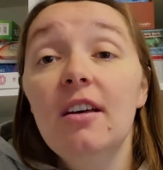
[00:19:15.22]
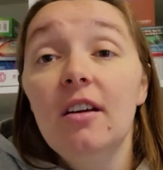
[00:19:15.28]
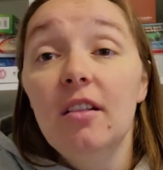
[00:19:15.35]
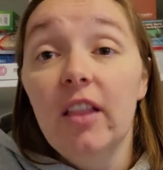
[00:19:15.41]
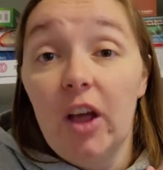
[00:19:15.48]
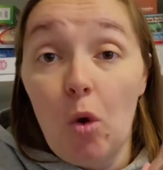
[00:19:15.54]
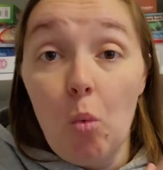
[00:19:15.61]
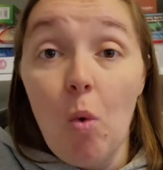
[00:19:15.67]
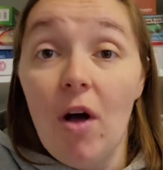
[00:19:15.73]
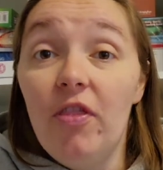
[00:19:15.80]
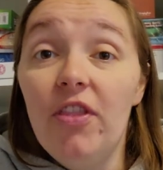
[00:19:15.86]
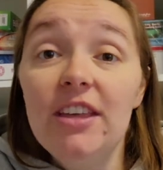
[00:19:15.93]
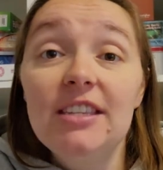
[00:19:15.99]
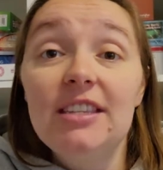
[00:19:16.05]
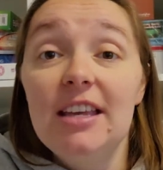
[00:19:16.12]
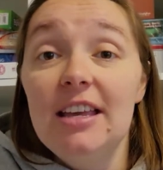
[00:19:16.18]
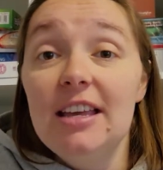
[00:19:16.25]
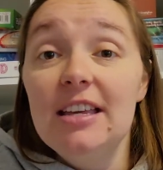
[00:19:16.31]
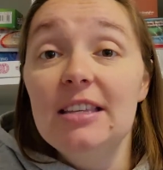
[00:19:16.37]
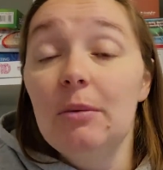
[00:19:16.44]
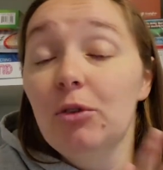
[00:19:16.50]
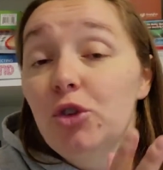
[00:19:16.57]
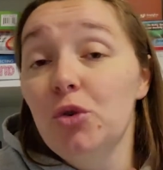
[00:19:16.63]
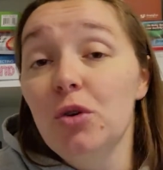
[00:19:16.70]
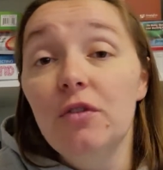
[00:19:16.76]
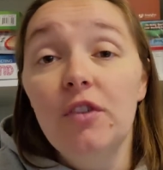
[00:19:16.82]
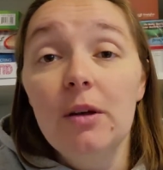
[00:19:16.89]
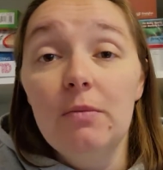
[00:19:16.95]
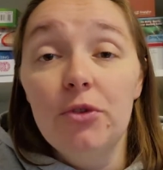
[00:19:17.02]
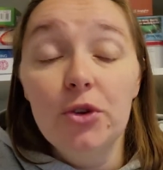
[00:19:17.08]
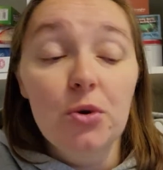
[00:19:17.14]
like what this is. I will do a
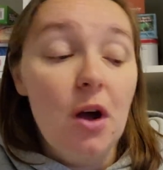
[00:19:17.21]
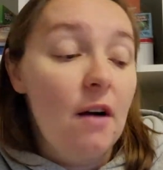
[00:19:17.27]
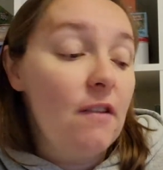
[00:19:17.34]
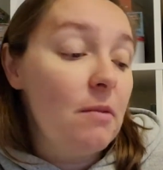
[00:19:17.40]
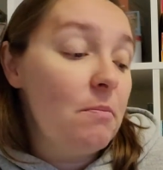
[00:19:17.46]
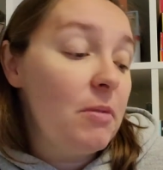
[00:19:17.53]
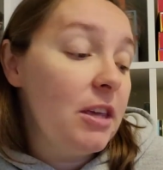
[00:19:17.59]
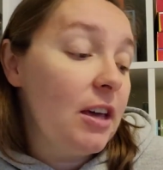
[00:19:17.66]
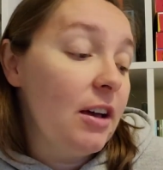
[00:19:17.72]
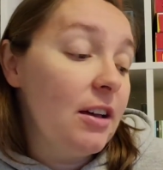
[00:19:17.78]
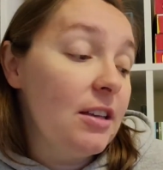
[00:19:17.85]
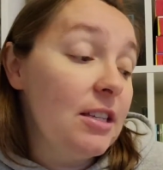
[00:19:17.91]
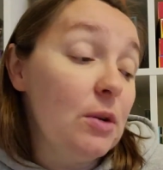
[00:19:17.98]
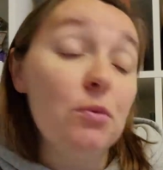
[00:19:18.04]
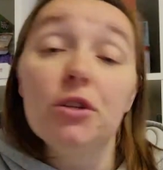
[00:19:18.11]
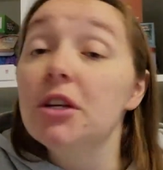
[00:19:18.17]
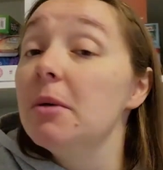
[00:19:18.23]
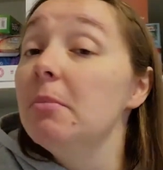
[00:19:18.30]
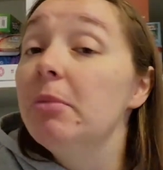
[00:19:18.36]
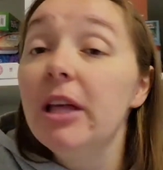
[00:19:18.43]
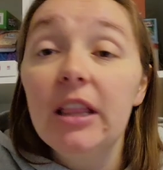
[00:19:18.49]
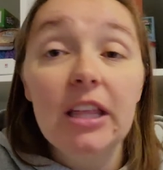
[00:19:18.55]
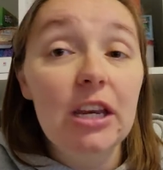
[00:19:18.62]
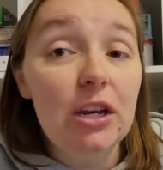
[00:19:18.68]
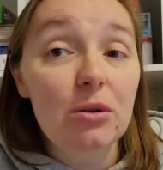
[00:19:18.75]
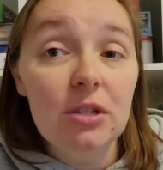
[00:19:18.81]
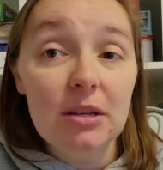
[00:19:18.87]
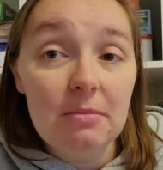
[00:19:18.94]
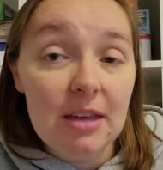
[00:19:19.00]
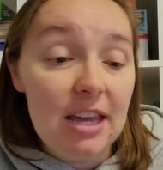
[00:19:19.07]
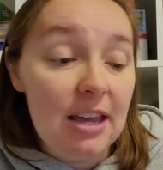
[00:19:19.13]
flip through of it because it was completely new
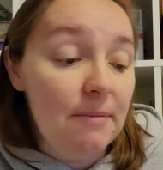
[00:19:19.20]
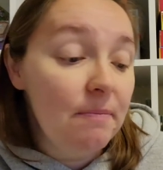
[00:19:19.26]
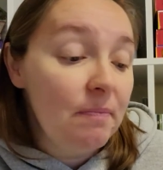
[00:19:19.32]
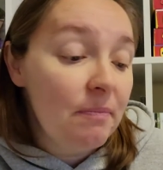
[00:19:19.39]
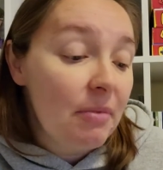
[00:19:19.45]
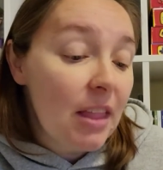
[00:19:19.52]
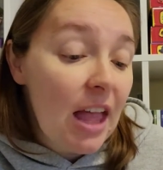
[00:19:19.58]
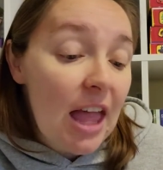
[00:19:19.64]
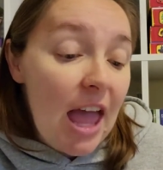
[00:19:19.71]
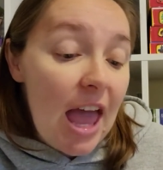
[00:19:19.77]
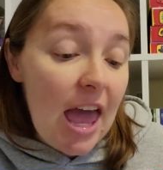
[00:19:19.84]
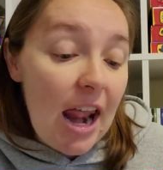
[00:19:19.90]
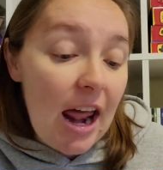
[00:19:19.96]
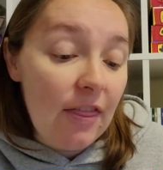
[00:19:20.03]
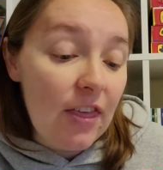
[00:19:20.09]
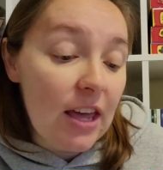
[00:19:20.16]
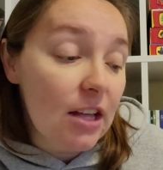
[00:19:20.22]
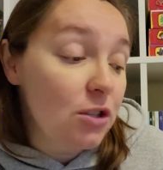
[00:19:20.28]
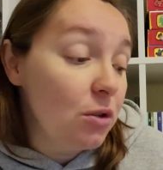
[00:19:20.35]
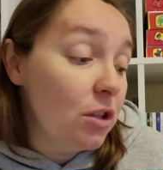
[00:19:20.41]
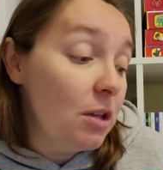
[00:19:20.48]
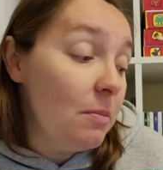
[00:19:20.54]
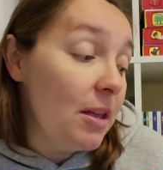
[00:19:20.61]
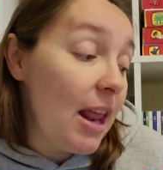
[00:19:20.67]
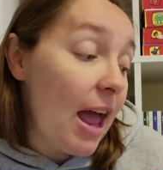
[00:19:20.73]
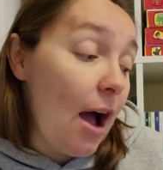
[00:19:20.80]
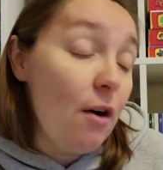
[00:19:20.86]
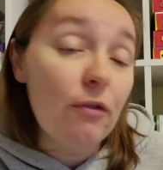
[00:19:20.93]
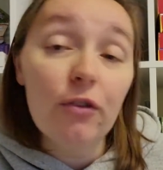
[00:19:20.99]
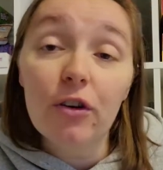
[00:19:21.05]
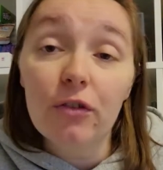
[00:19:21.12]
to me, and I think it's only been
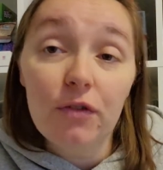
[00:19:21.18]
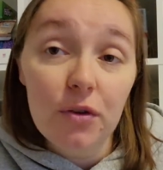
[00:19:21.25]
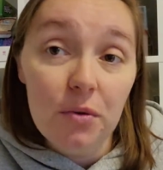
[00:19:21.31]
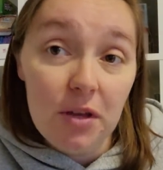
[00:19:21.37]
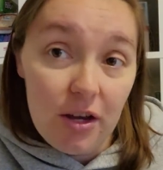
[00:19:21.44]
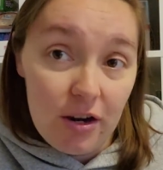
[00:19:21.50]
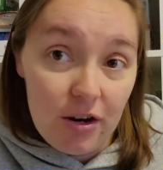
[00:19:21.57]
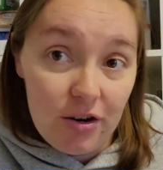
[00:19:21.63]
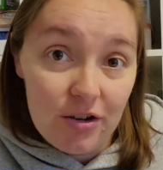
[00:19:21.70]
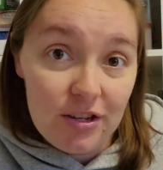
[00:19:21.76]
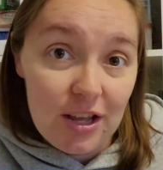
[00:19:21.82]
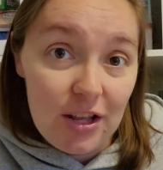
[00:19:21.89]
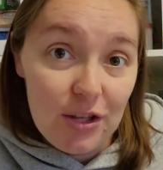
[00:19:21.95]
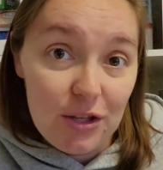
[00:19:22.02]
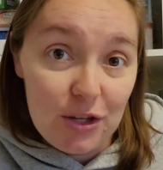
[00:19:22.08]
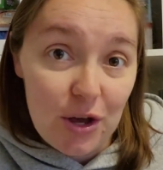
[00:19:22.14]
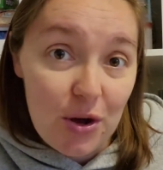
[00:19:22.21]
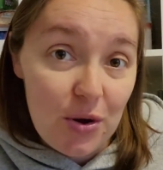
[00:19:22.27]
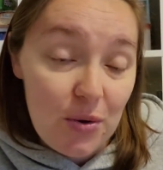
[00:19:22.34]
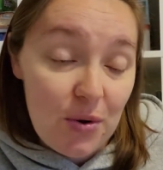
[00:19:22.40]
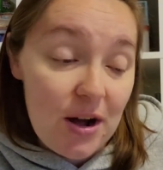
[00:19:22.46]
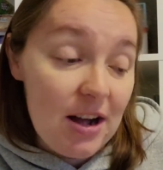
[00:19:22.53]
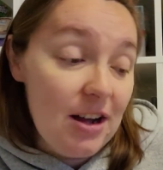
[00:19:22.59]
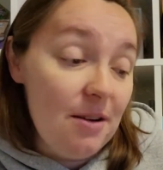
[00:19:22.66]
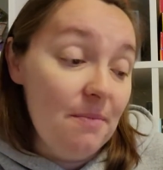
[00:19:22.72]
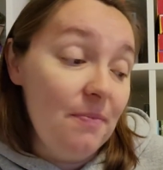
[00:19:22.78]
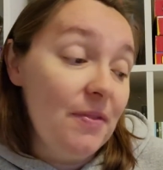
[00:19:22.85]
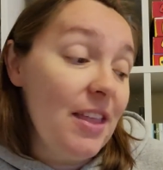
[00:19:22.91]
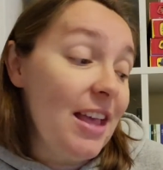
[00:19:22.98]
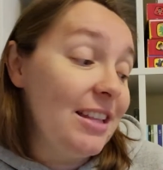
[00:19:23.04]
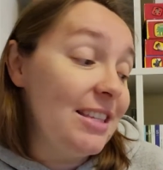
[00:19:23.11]
out for a few years, and so
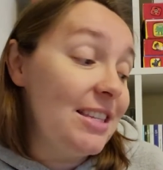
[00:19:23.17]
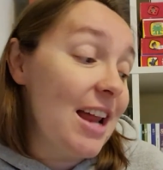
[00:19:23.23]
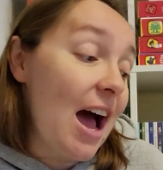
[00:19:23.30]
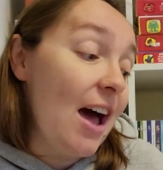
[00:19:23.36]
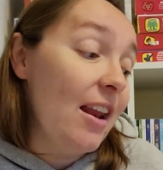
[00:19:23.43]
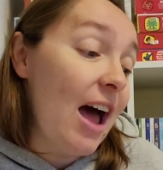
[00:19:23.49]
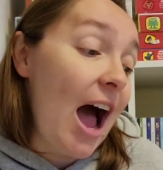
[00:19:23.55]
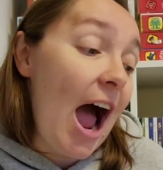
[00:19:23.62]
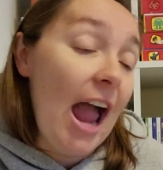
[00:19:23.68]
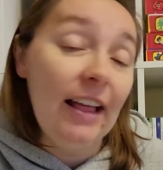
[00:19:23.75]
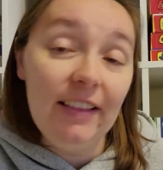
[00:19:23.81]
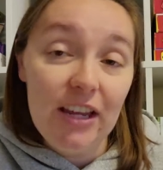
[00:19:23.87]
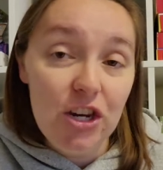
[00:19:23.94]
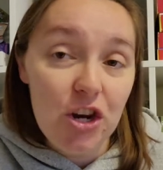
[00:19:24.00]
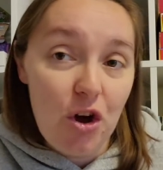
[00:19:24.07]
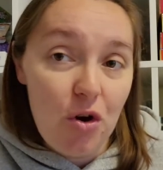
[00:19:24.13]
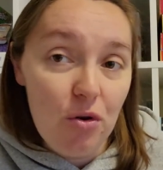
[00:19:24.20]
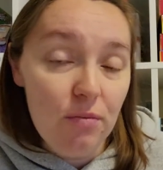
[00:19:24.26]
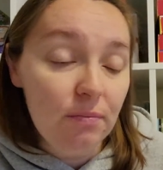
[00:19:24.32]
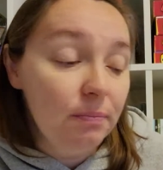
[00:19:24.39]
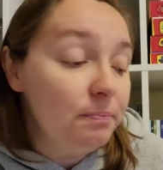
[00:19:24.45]
it's not highly known,